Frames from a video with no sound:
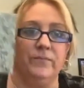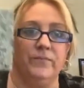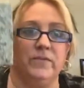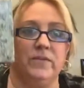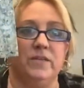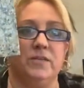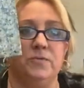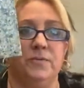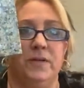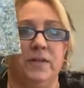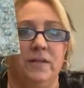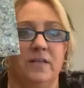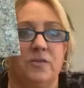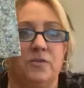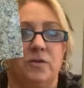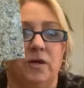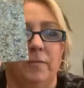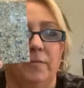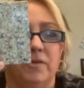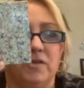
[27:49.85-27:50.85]
this one and this
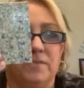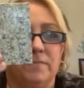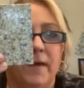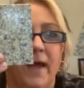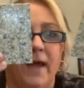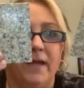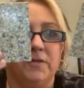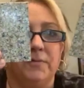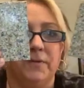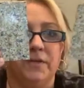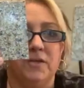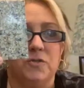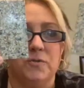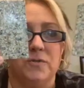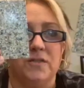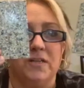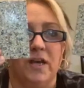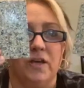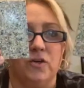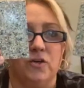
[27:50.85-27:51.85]
one almost match, but this
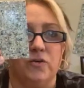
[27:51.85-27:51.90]
one's got